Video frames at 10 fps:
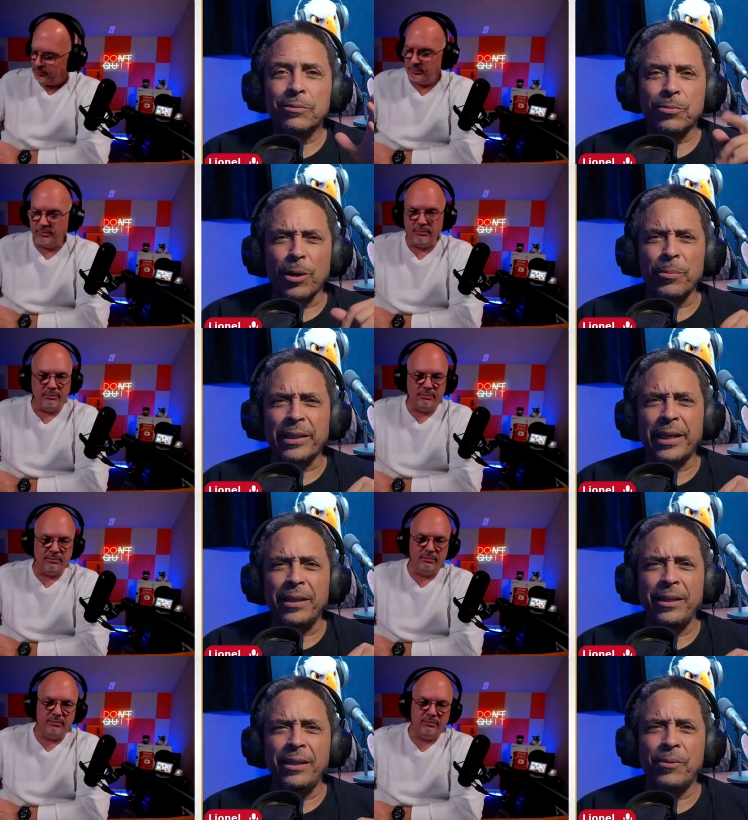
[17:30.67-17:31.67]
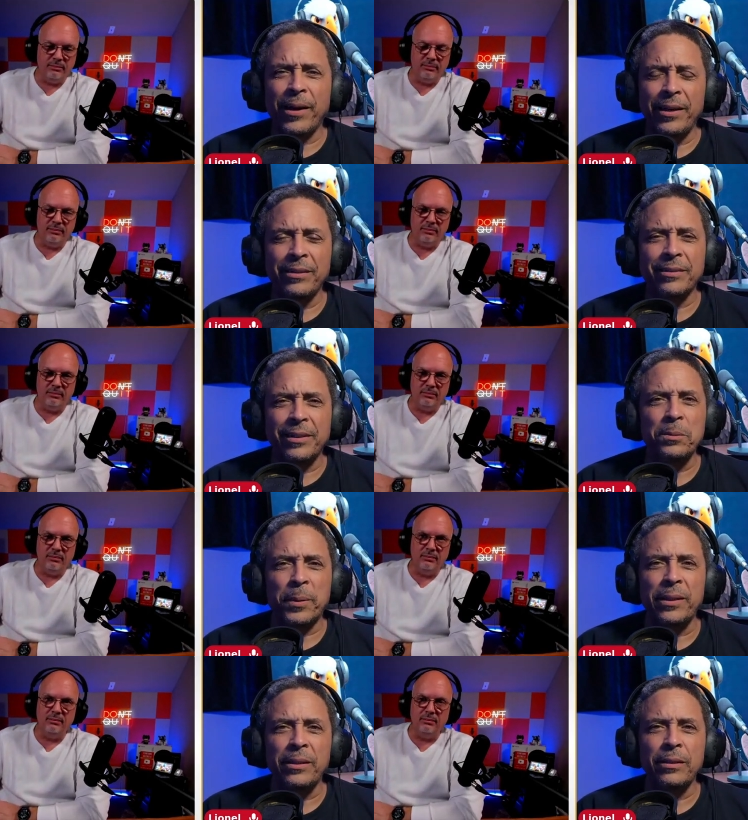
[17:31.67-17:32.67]
Speaker 1: Robert Kennedy ran as an
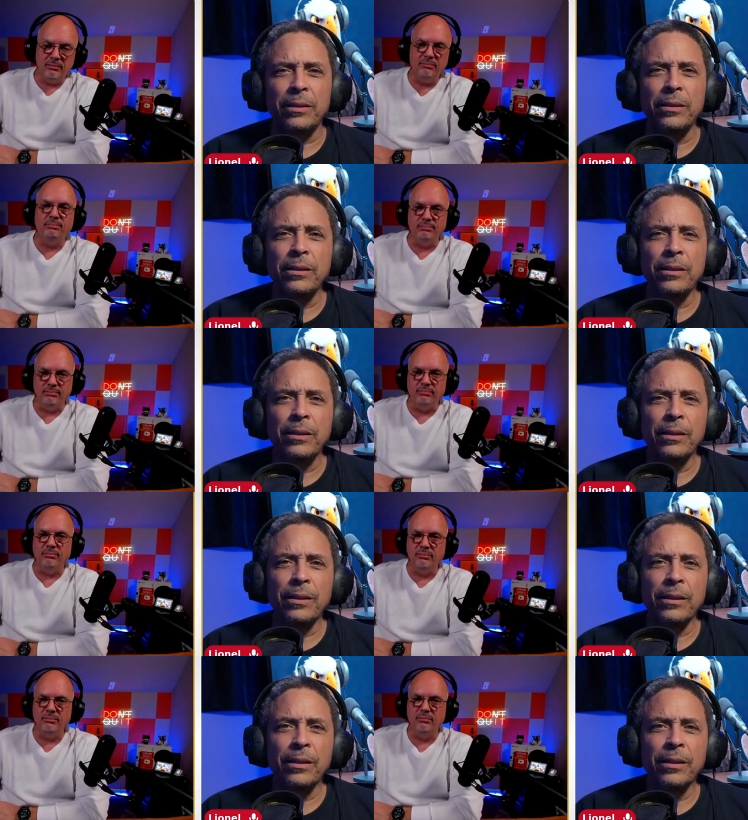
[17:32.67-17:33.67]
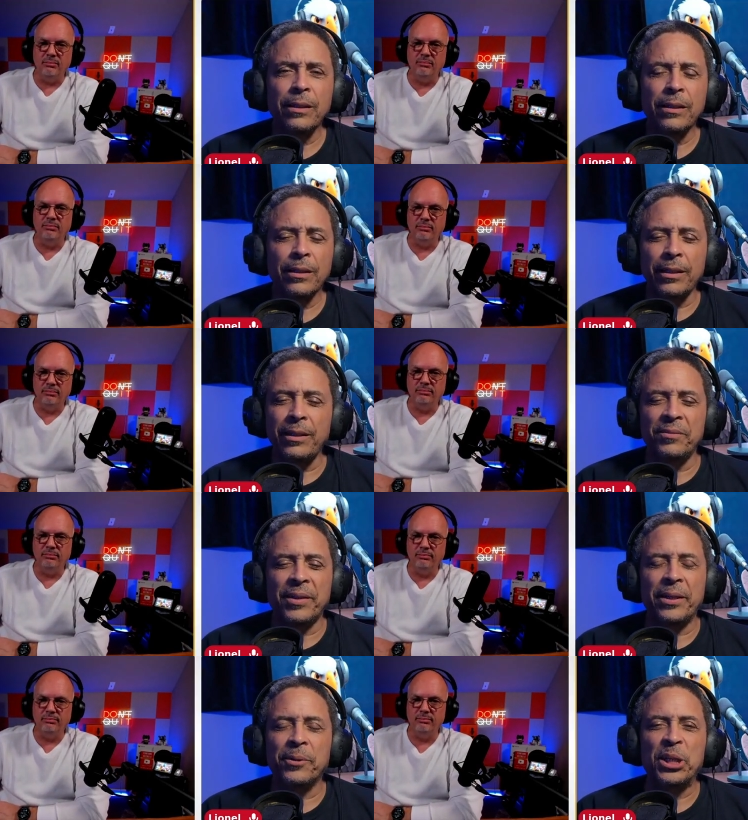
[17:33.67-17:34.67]
independent?
Speaker 2: Mm-hmm.
Speaker 1: I didn't
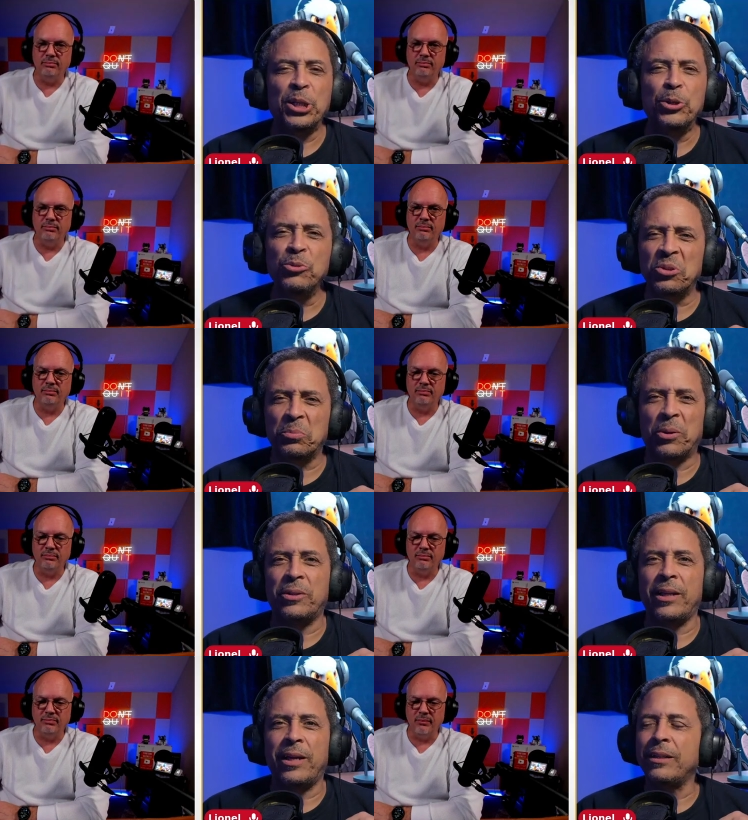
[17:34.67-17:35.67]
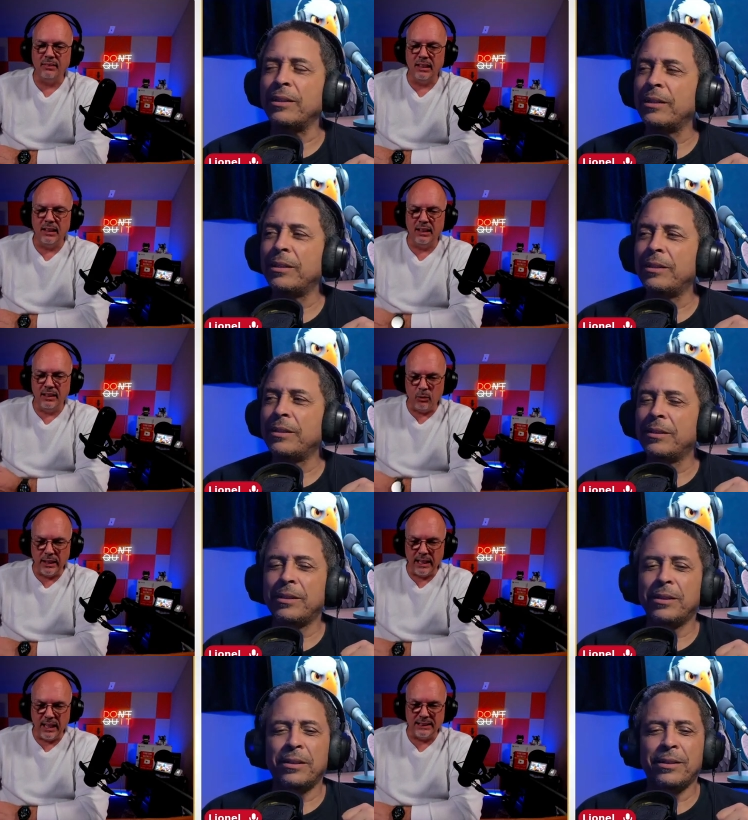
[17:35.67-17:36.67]
even hear any news about that.
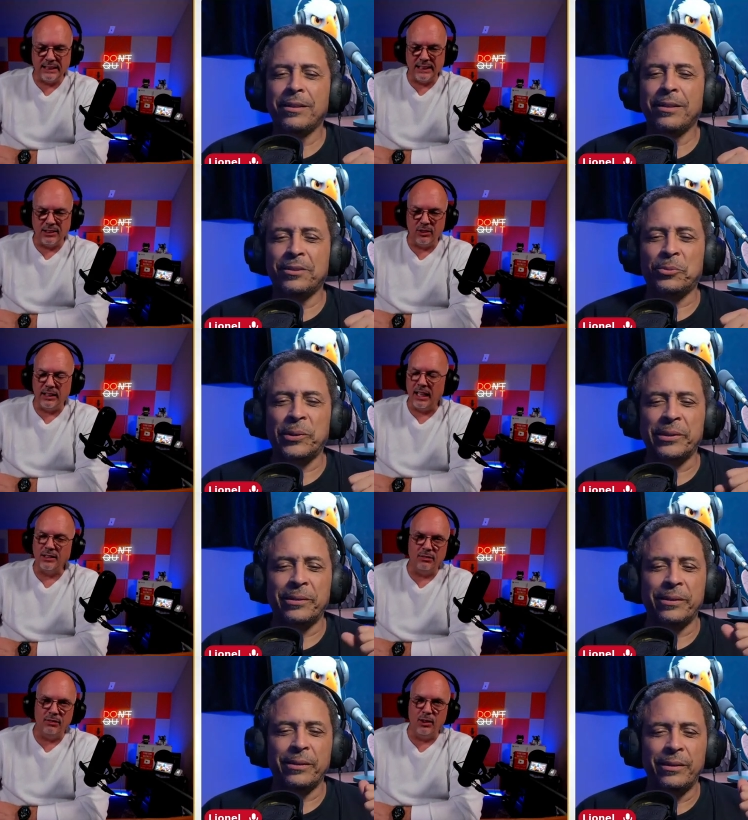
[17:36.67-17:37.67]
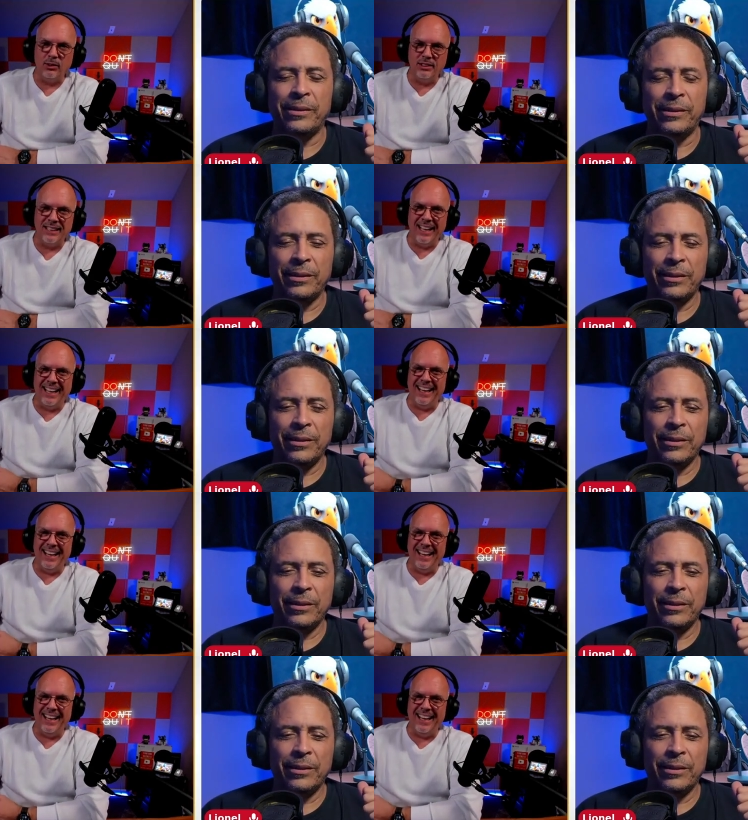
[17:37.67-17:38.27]
Speaker 2: Well, he got 600,000 votes.